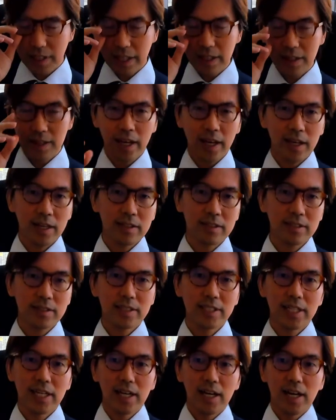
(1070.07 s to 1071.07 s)
And then
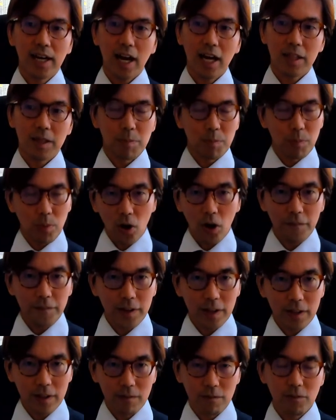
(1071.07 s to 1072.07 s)
a
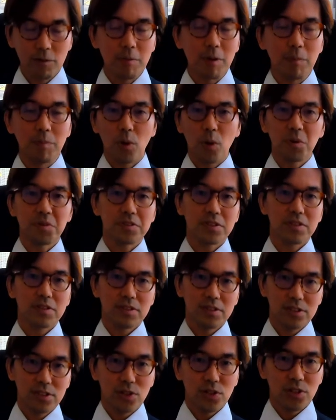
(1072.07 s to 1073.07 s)
profit will be brought
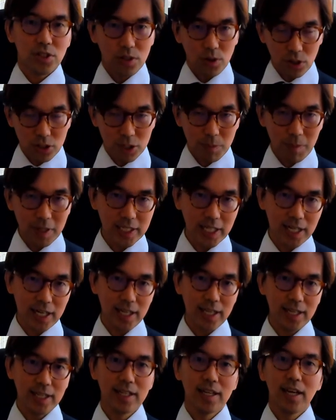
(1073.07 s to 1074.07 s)
to you
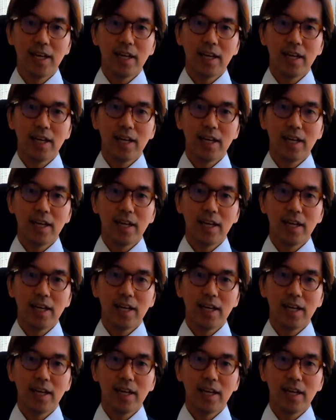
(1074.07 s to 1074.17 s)
automatically.